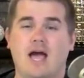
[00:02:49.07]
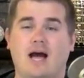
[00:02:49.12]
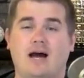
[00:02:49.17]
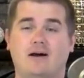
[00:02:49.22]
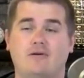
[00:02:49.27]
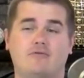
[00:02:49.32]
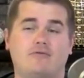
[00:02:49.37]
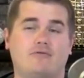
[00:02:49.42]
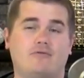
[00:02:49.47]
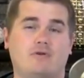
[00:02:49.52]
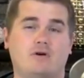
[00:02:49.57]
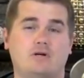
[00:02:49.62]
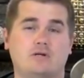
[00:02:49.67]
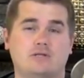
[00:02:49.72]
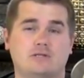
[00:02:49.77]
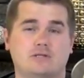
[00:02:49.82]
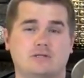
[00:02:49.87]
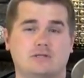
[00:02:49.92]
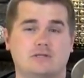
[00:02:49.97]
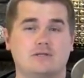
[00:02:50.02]
At
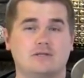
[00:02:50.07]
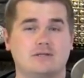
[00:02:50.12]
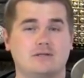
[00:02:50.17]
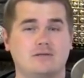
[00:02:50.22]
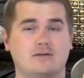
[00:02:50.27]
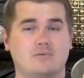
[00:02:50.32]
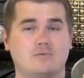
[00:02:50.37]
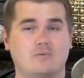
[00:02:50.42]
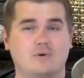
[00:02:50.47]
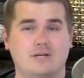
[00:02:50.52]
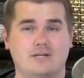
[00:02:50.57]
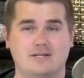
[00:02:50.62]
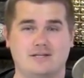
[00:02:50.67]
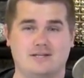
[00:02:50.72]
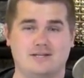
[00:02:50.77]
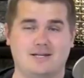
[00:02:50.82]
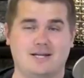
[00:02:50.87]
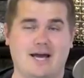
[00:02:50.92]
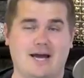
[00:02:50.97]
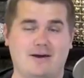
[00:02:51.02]
first, we
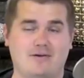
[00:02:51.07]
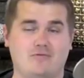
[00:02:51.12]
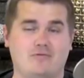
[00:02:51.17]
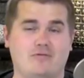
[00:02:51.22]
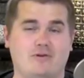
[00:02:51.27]
didn't have